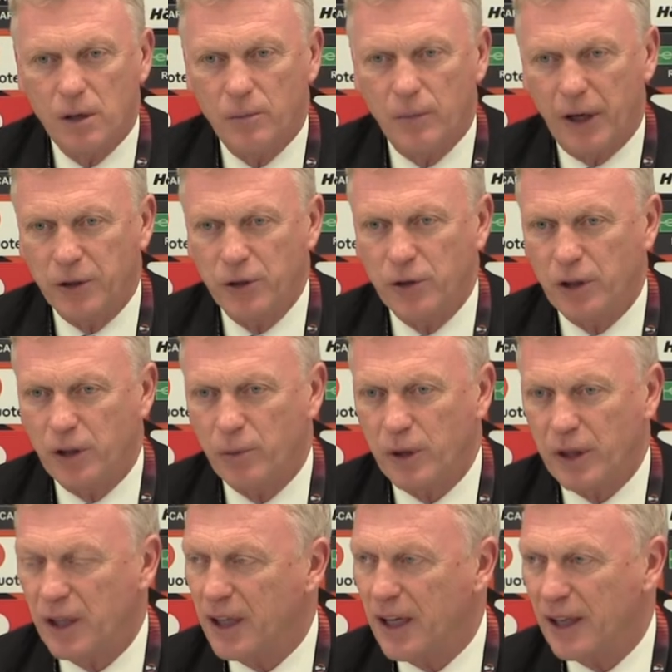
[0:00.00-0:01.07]
But I knew that if we
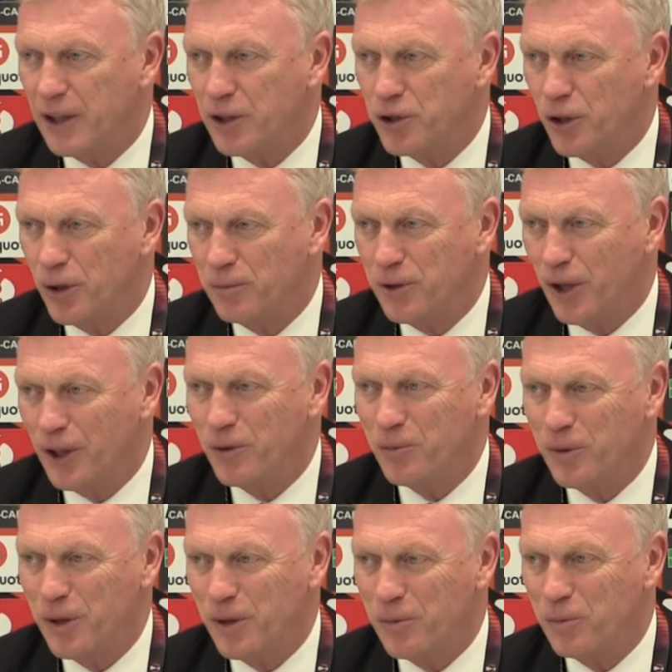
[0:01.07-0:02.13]
could get the job done, and
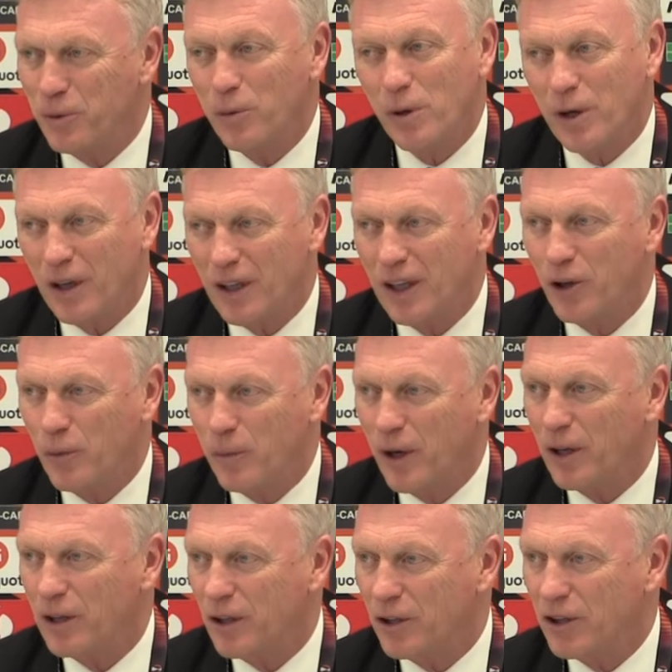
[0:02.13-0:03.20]
we were a little bit
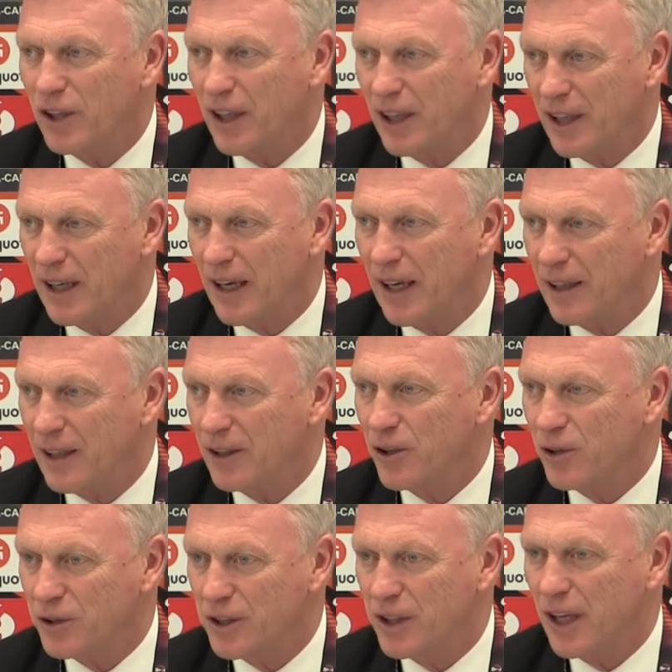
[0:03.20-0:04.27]
unlucky at Genk
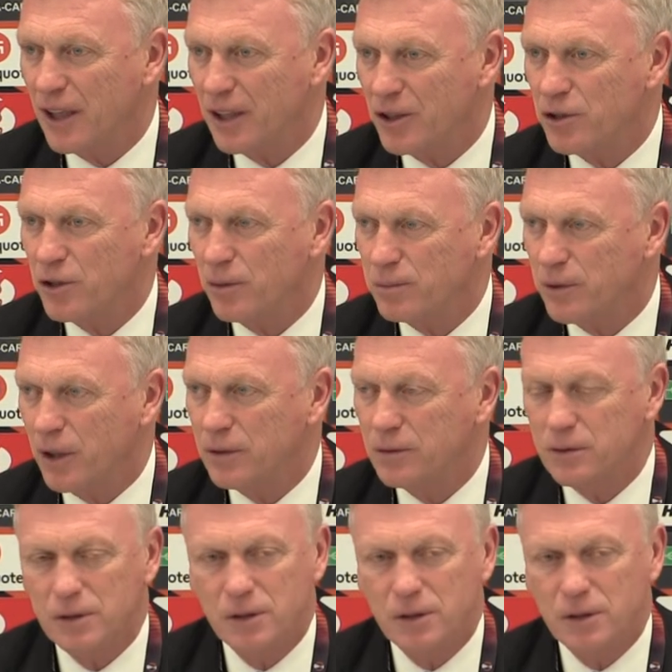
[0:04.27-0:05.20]
not to get the job done.